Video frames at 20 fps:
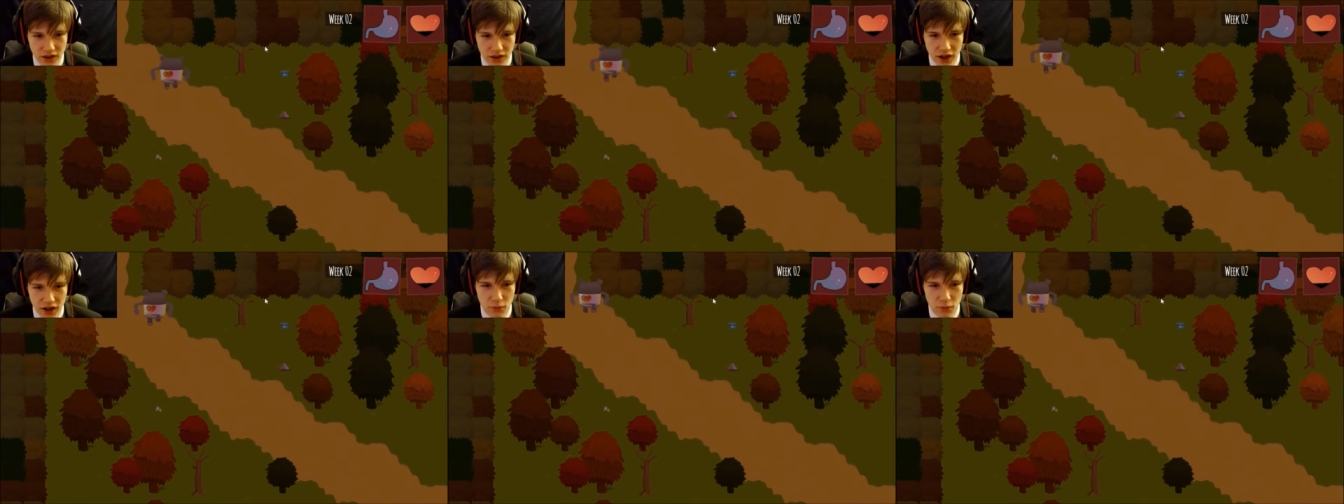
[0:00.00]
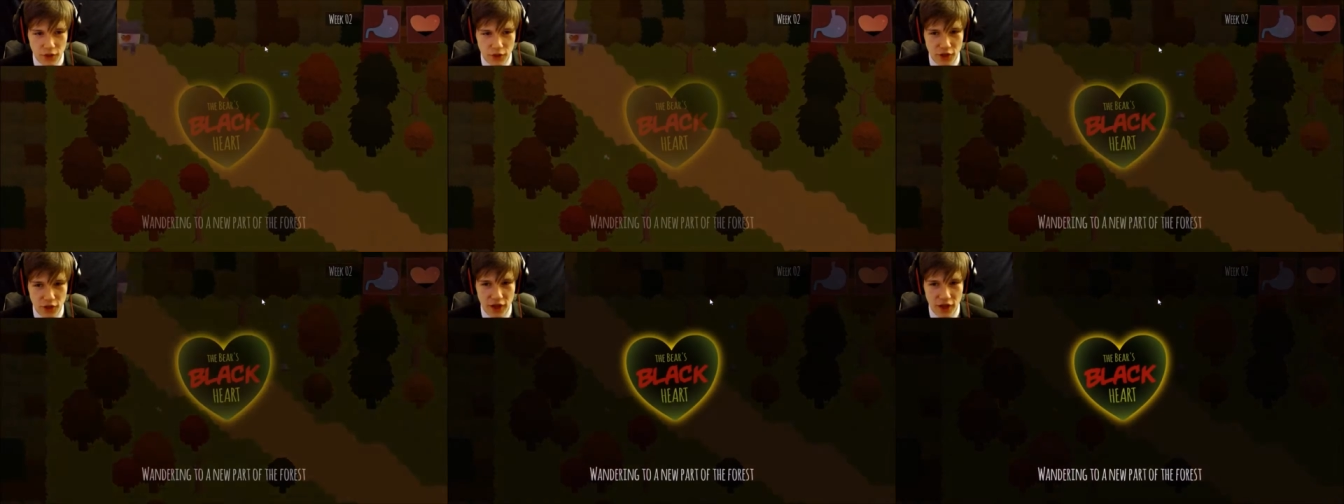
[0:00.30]

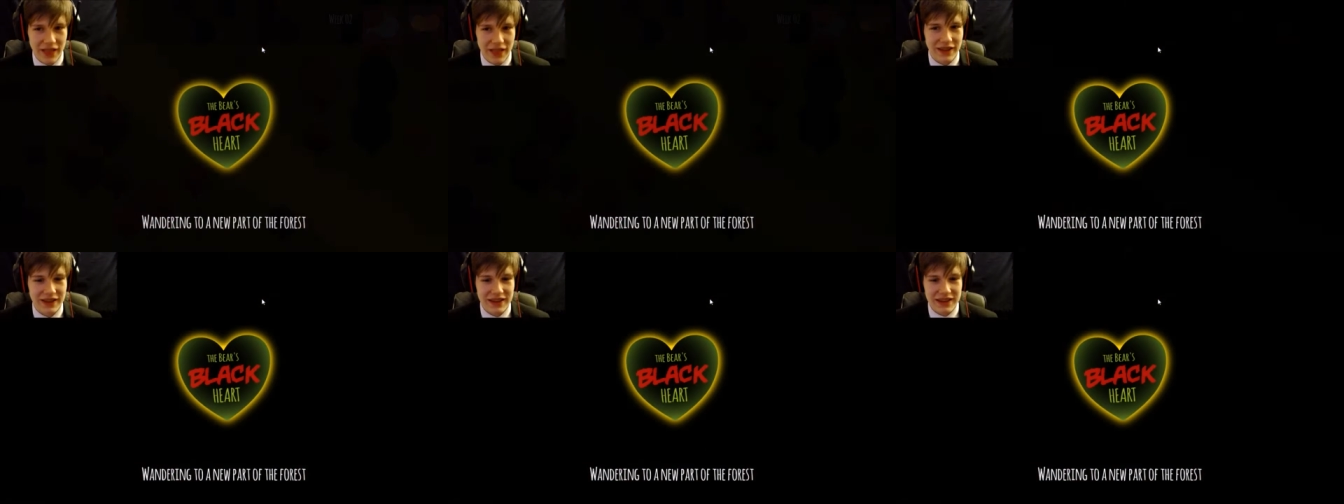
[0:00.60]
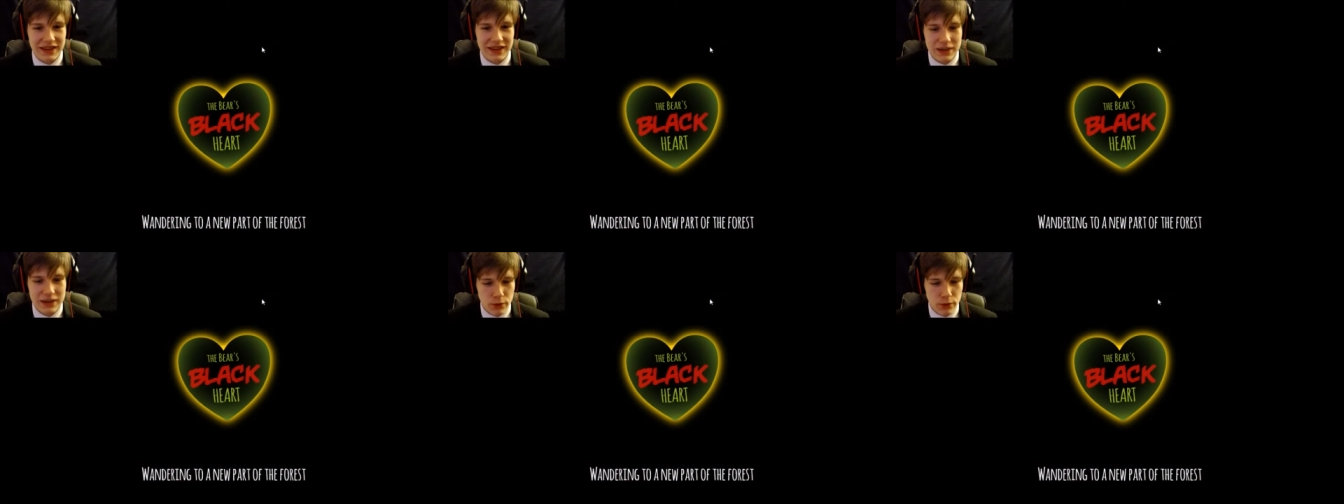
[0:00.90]
On whether I, like,
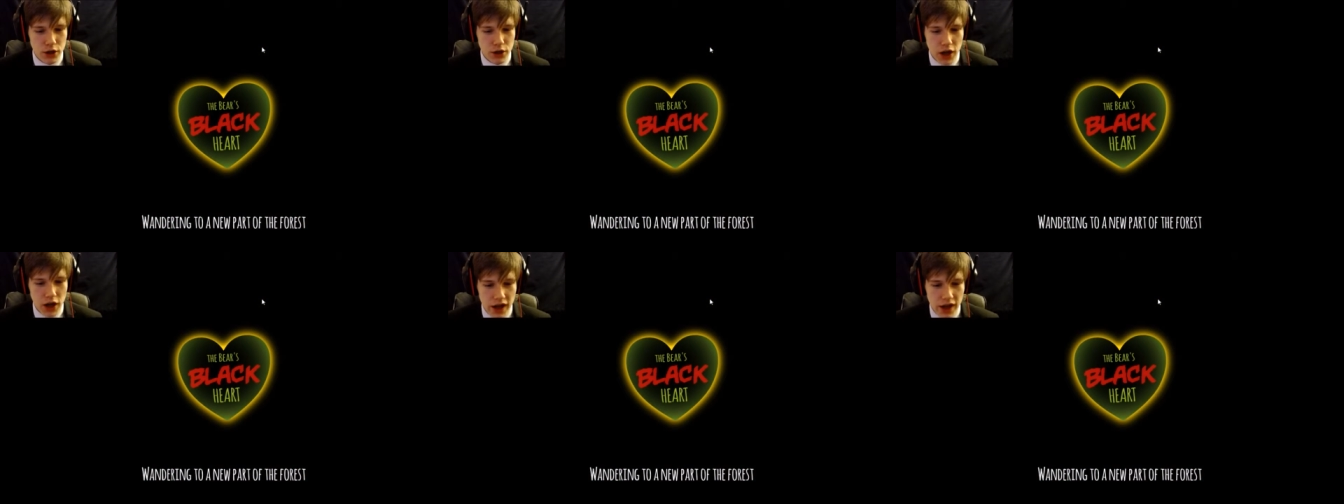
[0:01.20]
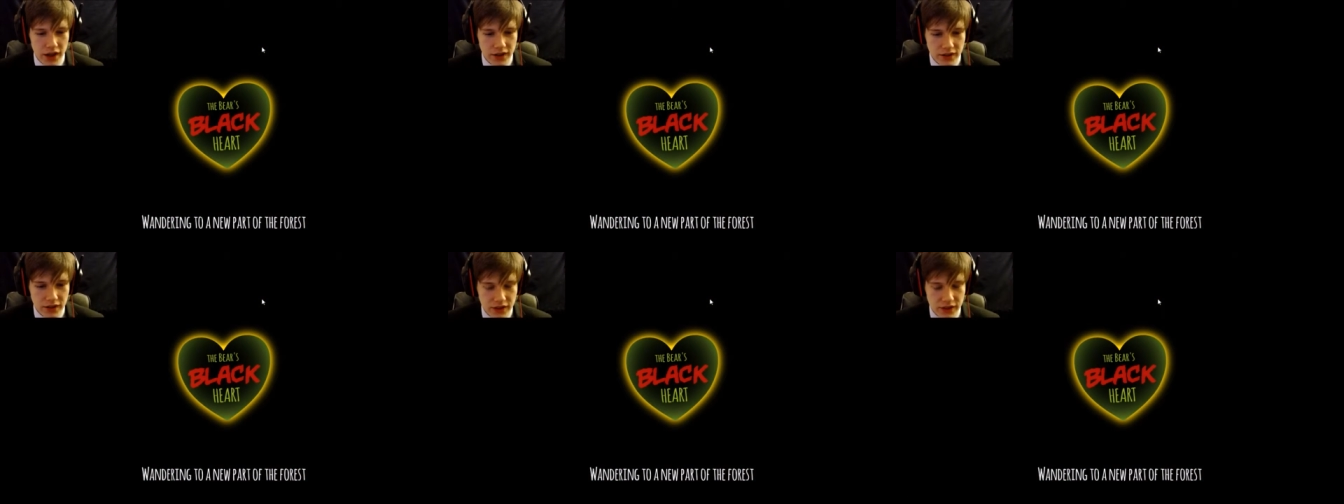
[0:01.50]
eat him or
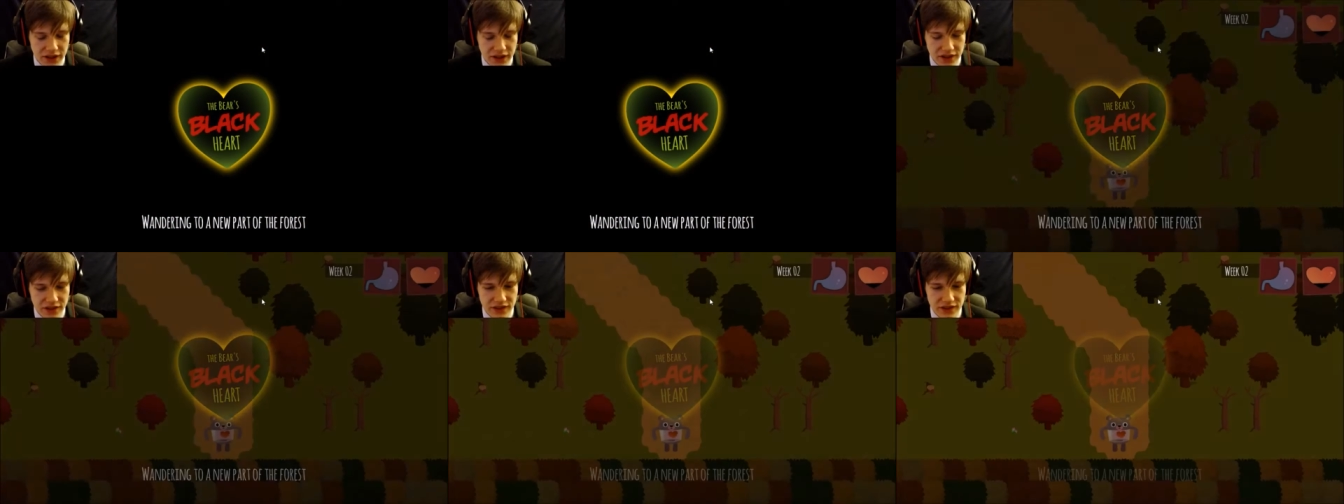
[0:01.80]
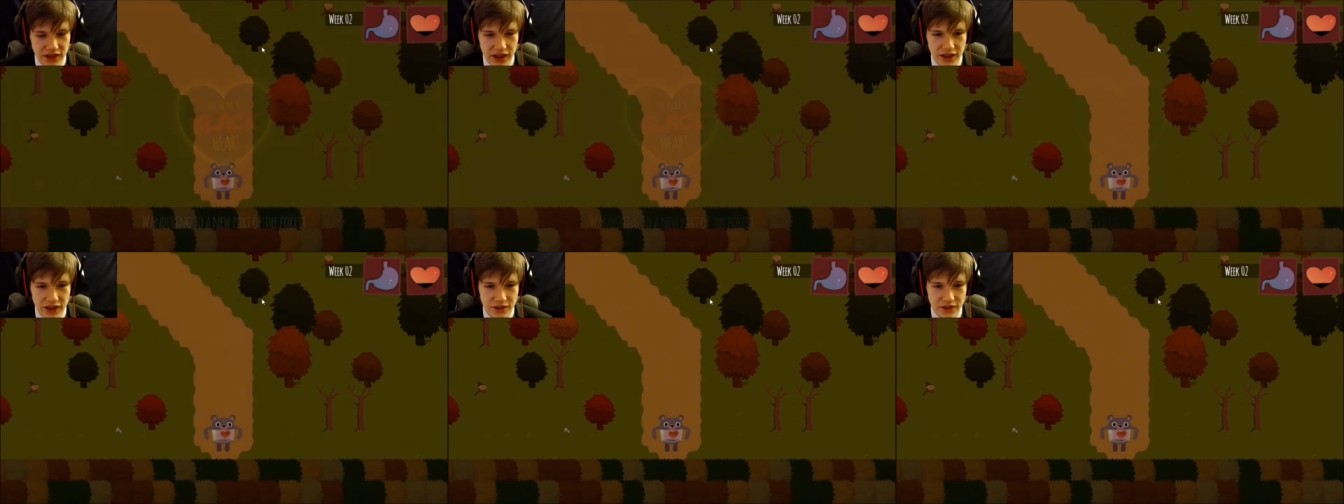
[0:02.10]
not? Like...
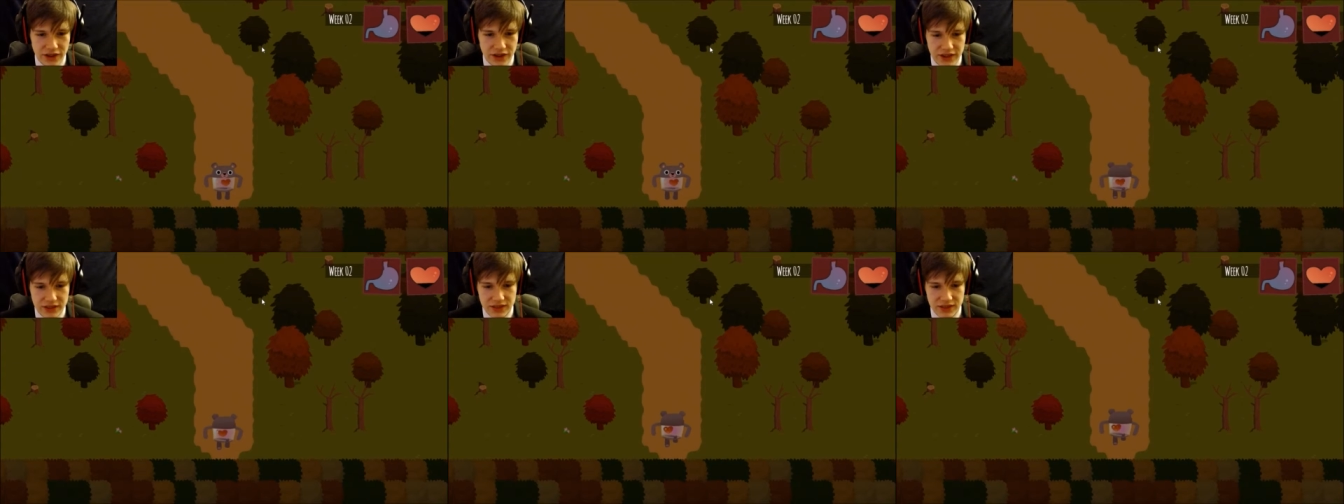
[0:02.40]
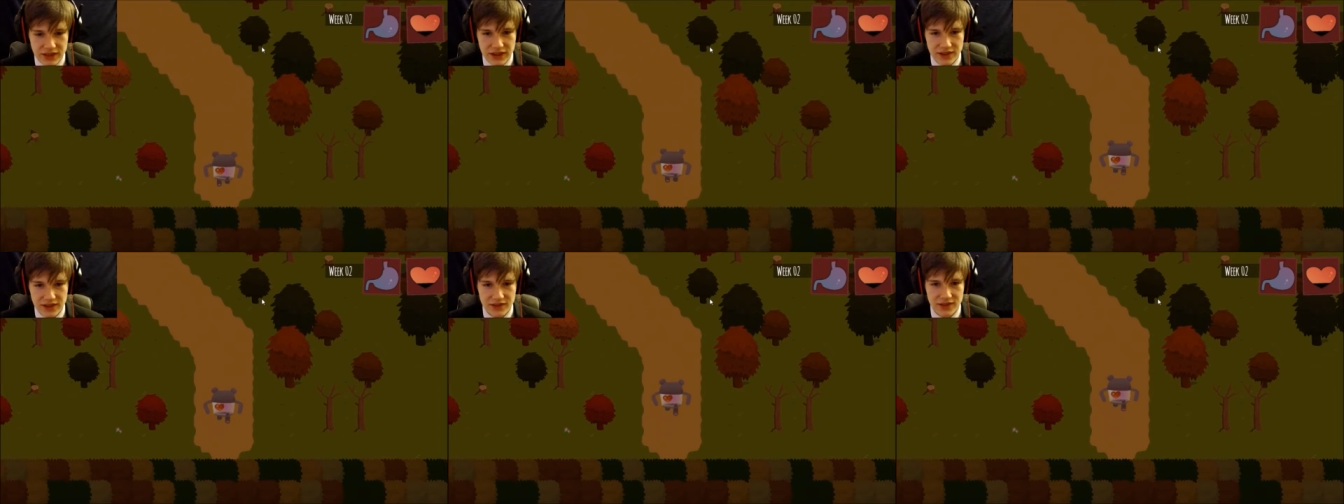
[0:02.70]
I don't
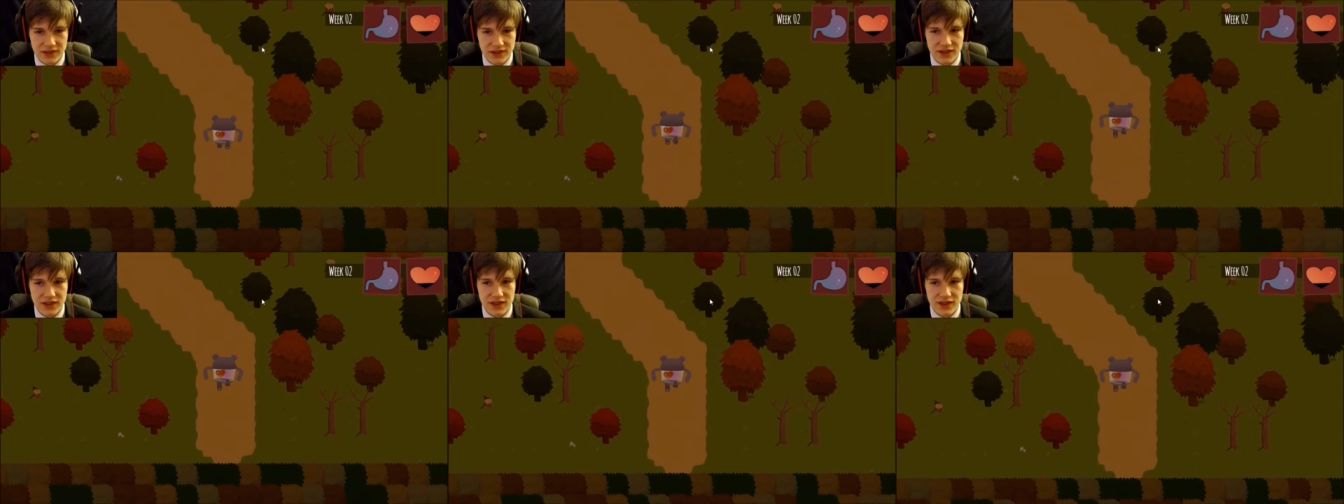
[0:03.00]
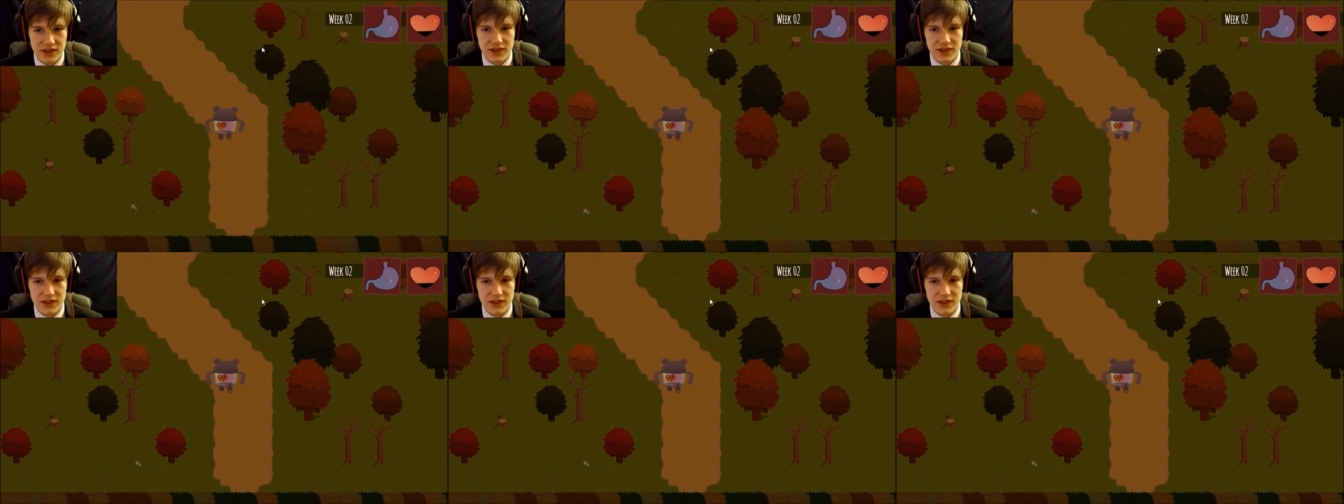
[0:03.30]
get this.